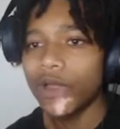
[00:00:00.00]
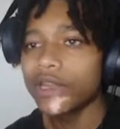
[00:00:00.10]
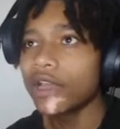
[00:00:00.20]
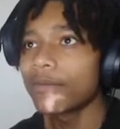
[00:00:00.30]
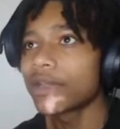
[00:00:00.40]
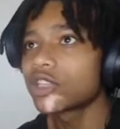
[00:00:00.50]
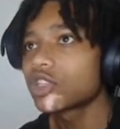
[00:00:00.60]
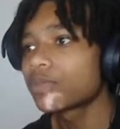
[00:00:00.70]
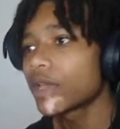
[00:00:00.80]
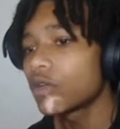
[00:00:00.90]
Right now, I'm about to
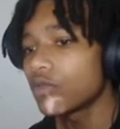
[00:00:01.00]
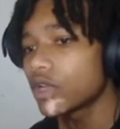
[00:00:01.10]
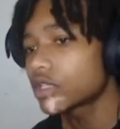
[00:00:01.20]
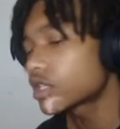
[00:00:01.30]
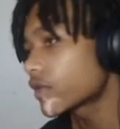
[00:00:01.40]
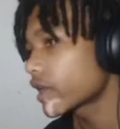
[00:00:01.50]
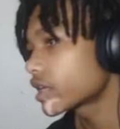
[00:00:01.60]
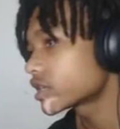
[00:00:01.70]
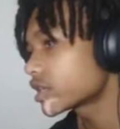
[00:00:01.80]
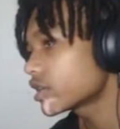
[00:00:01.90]
just play the ones until I
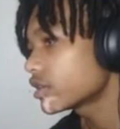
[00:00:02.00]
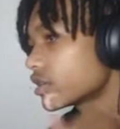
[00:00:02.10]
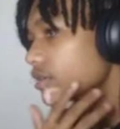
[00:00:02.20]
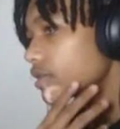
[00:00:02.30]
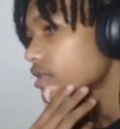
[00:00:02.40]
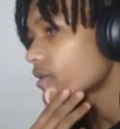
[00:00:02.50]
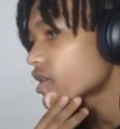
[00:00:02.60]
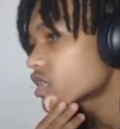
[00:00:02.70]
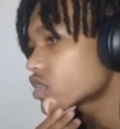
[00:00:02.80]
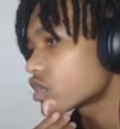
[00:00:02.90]
get a center. But
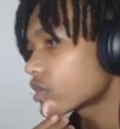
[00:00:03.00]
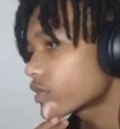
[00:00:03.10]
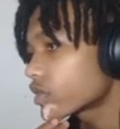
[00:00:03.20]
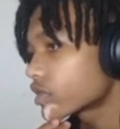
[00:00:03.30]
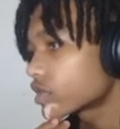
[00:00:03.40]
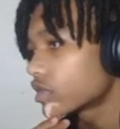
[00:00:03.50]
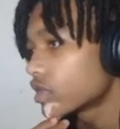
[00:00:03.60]
somebody just join up bro, quick.